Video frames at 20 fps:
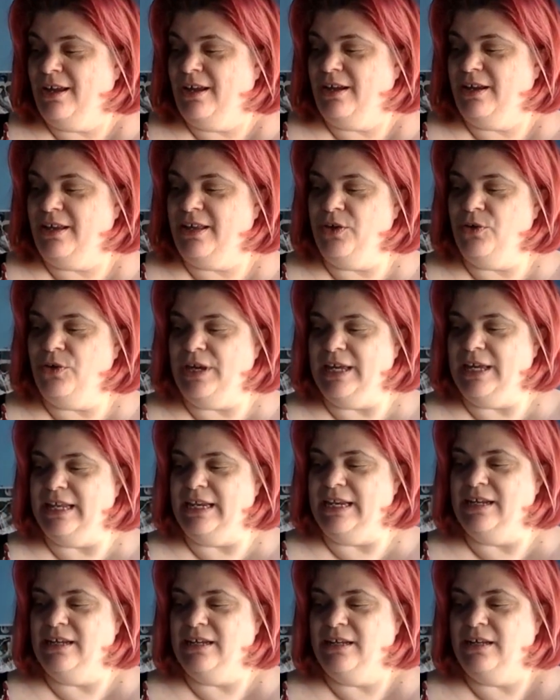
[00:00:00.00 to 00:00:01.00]
You
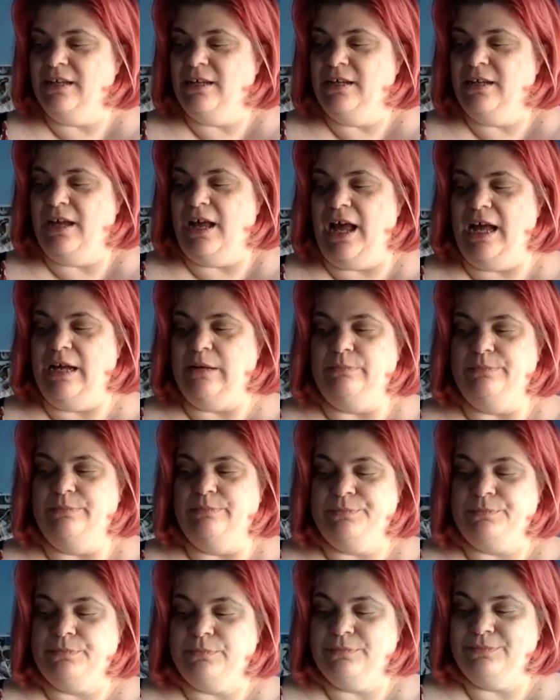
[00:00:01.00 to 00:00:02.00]
can um,
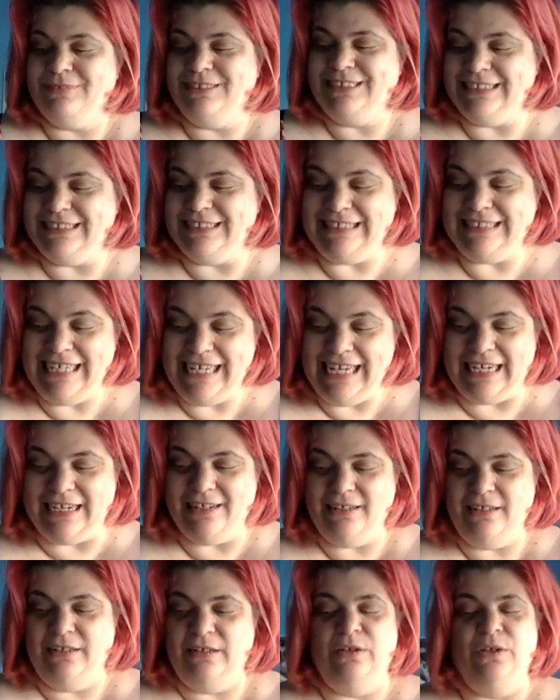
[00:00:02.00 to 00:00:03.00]
succeed
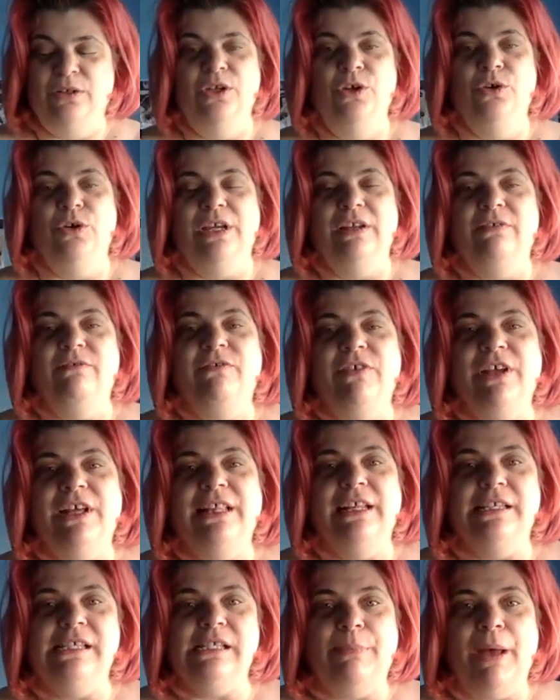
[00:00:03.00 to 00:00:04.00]
you can feel
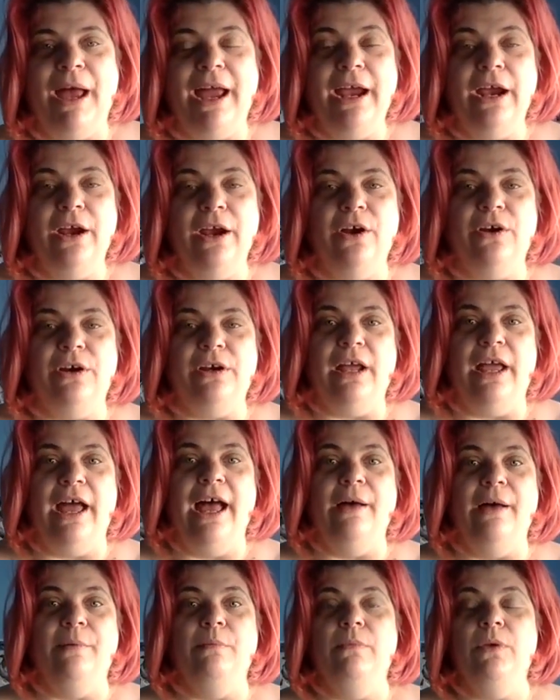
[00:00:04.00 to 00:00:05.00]
inspired.
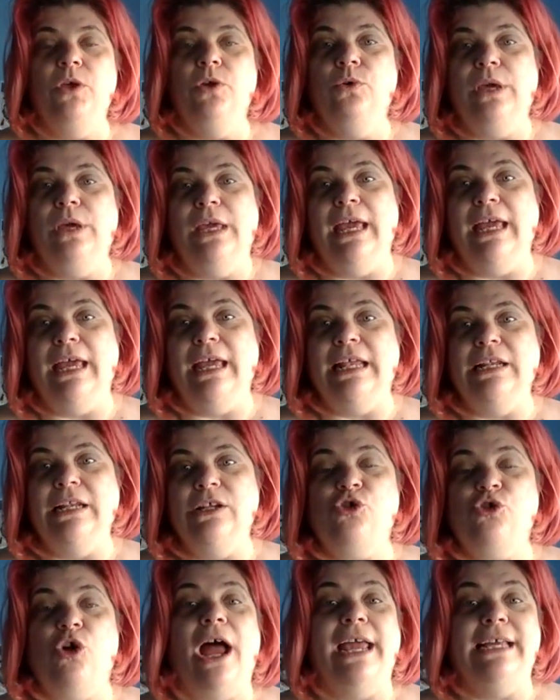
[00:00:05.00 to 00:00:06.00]
Um, you can
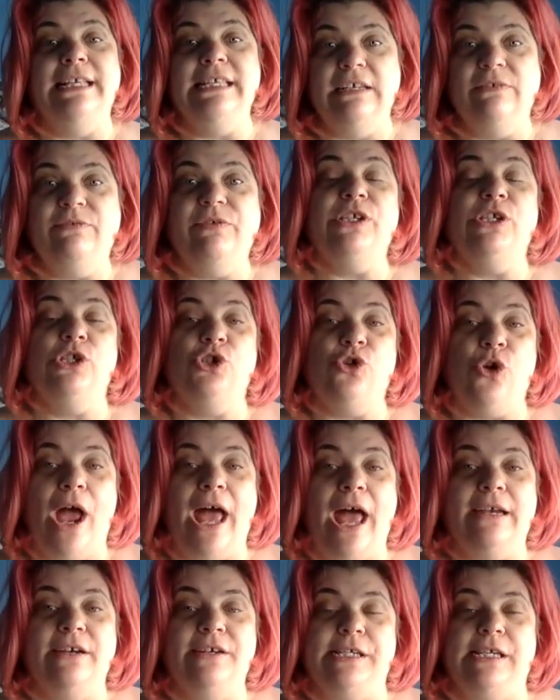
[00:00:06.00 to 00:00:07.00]
try a different
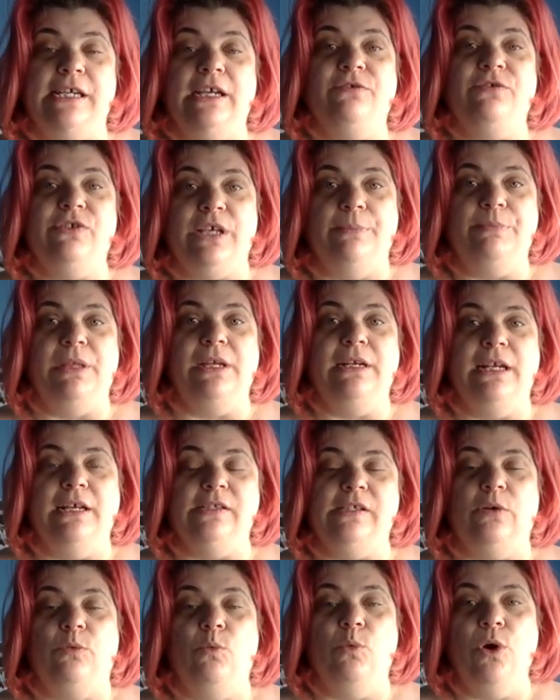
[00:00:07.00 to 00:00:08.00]
strategy if something
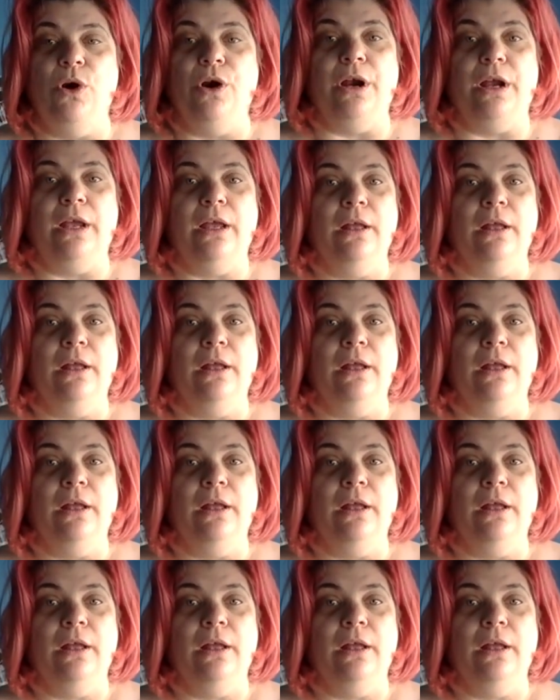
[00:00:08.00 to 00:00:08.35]
doesn't work.